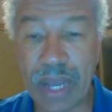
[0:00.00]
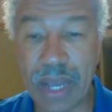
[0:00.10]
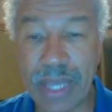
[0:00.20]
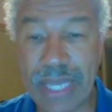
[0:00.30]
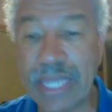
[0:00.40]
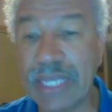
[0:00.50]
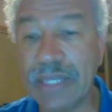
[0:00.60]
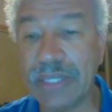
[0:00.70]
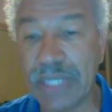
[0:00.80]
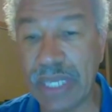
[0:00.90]

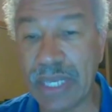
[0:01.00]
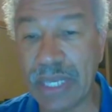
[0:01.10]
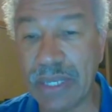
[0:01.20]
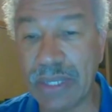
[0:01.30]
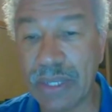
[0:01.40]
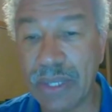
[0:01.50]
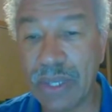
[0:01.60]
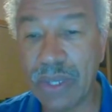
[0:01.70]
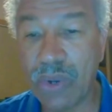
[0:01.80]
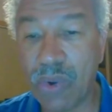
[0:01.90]
hitting the kid
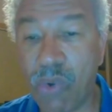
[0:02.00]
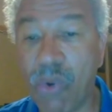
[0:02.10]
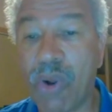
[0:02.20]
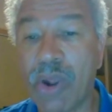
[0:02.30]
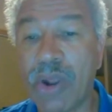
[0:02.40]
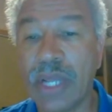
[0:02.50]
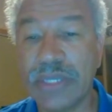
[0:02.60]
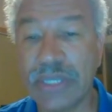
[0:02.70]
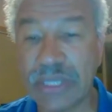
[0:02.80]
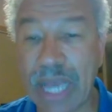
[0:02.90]
or
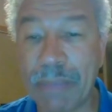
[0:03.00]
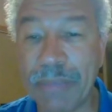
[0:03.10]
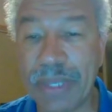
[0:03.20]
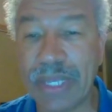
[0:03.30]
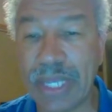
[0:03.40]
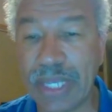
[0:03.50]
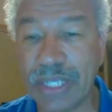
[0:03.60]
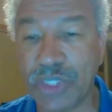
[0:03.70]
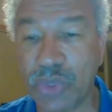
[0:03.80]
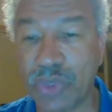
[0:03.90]
stopping in
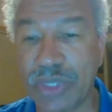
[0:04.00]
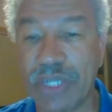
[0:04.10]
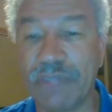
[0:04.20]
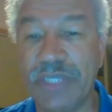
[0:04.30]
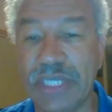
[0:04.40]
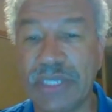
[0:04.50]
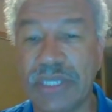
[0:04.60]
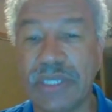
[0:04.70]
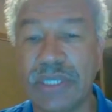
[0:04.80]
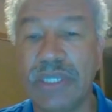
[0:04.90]
a short enough
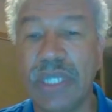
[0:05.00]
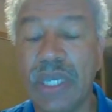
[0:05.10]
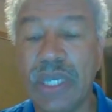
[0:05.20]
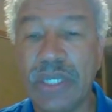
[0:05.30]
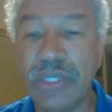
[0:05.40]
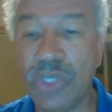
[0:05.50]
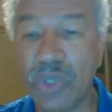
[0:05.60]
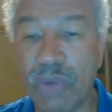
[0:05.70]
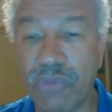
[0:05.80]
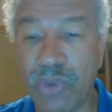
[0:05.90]
distance
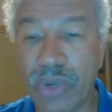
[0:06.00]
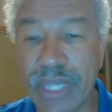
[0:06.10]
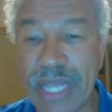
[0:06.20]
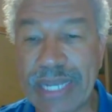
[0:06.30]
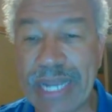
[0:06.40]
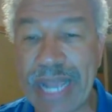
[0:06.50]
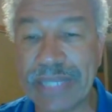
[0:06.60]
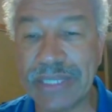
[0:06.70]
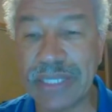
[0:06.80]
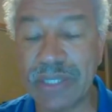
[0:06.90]
to avoid that
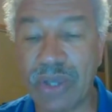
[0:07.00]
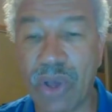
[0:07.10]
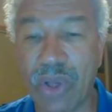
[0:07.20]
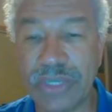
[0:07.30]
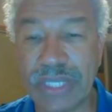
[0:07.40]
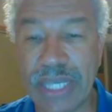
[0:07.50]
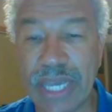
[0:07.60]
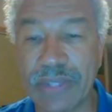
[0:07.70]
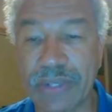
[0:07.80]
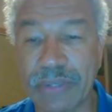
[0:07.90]
accident
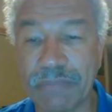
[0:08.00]
altogether.